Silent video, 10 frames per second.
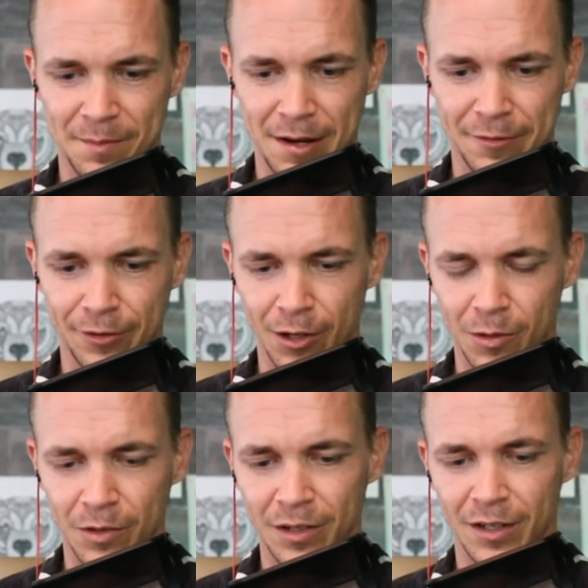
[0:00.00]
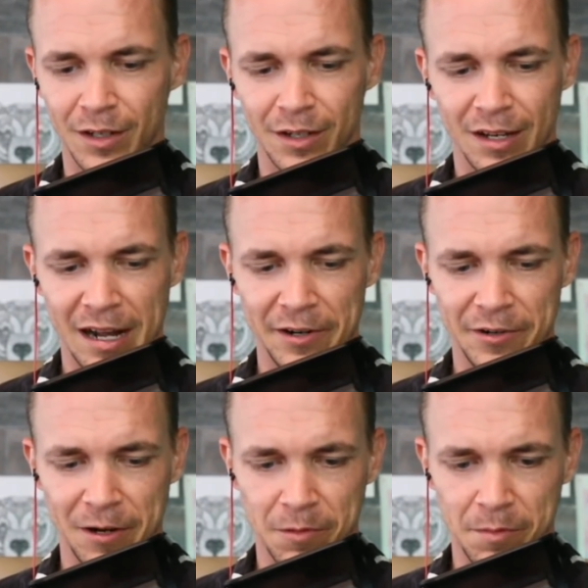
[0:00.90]
flow. How do you not
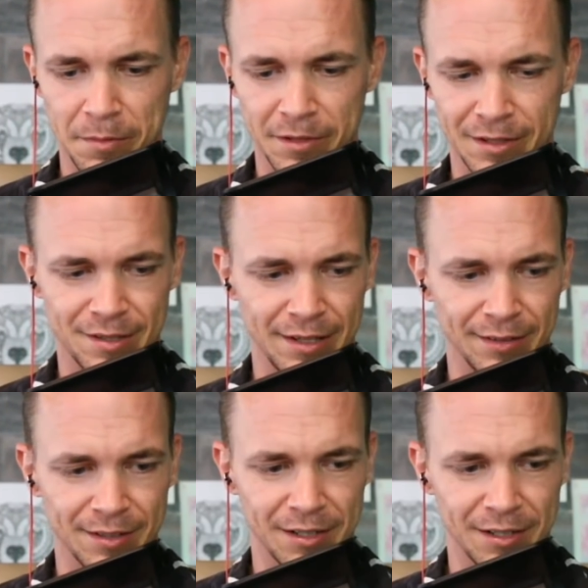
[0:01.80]
remember these things?